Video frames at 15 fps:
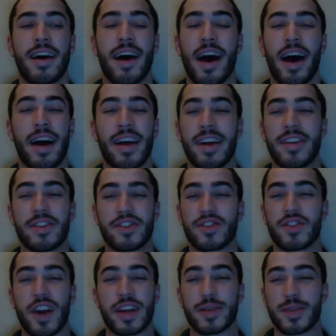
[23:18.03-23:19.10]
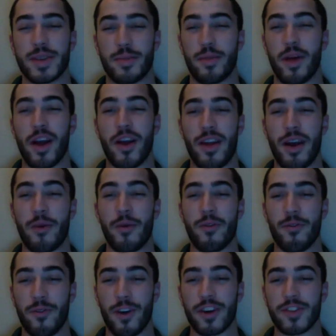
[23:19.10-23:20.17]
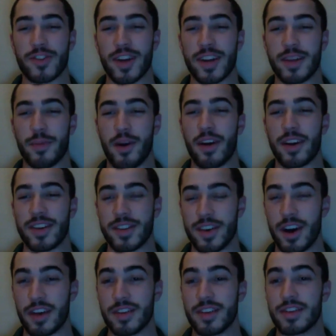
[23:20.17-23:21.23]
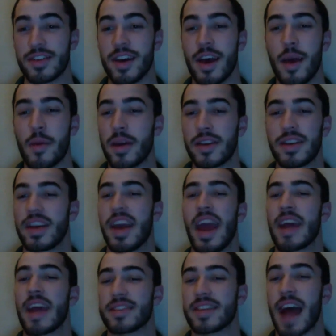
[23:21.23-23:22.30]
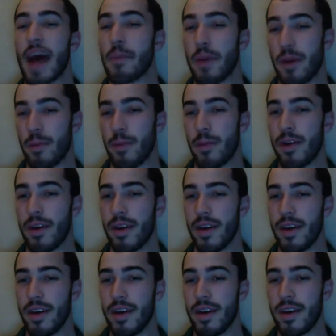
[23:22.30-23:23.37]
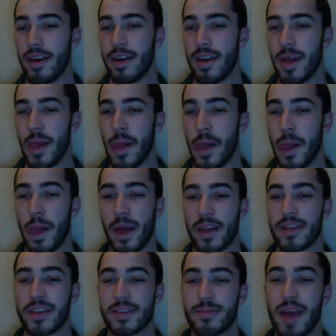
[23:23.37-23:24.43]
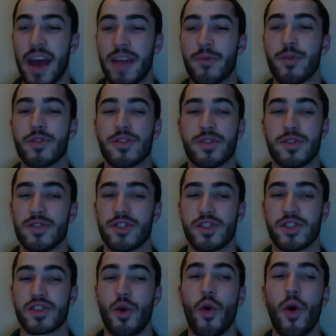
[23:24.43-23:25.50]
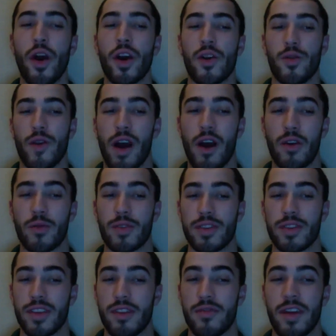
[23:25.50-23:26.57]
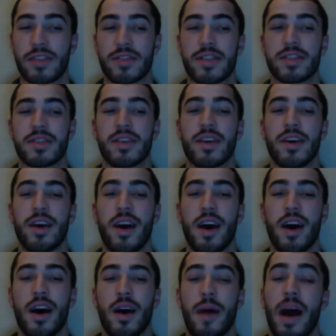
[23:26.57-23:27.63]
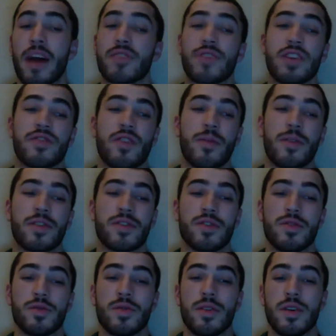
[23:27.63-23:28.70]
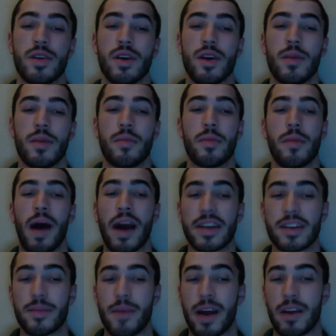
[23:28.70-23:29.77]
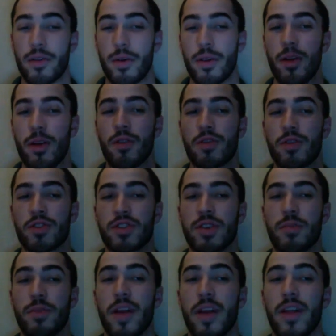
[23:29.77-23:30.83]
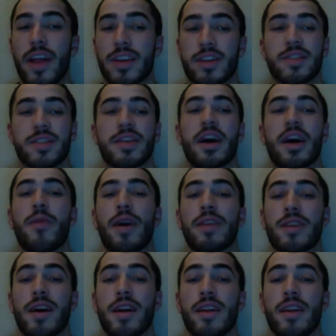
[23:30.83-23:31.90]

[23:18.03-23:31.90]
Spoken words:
he just strikes me as a player that will frustrate DeMarcus Cousins because he can't stop him. Like, this man will just toy around with defenses. Andre Drummond, too. But I said my criminal ownership play of the day is Hassan Whiteside.